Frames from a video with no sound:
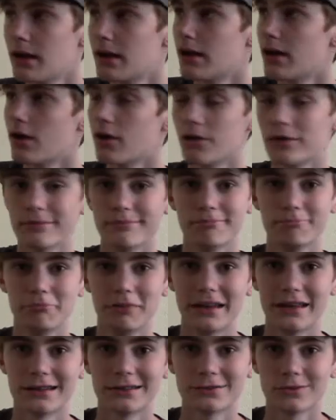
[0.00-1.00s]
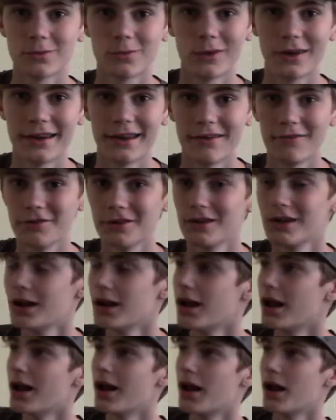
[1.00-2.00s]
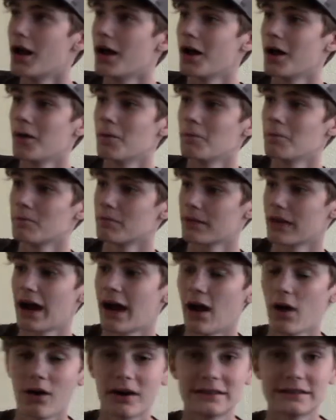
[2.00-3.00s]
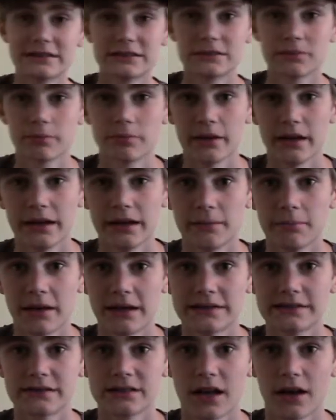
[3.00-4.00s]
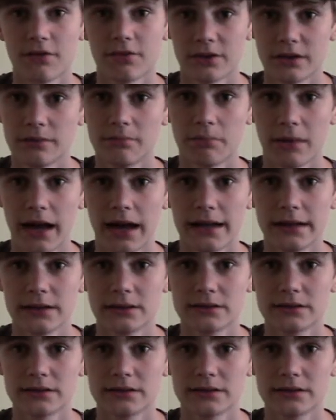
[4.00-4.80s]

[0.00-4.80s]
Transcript: or minutes or whatever how I display my stuff in my